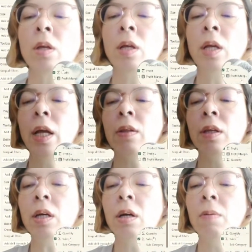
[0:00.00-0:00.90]
And
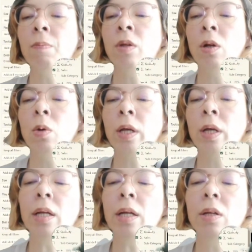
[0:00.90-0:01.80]
here,
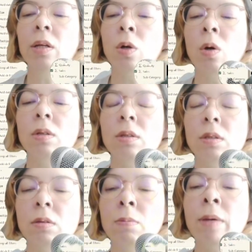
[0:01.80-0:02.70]
locate your
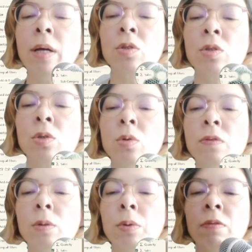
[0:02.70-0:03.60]
measures
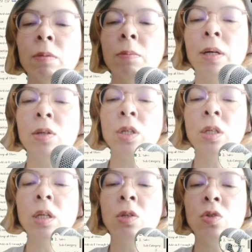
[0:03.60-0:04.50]
for profit margin
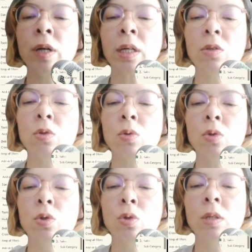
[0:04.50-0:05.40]
and drag it to
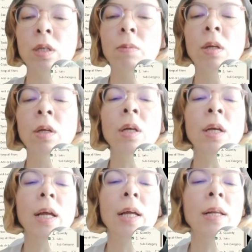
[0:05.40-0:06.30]
tooltip.
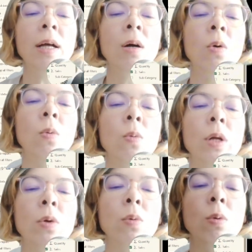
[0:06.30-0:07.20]
And now,
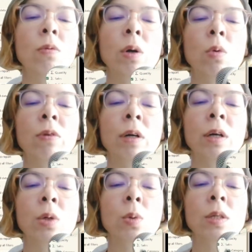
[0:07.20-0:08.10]
when you hover over,
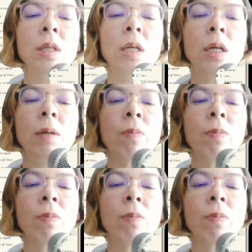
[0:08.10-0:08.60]
you will see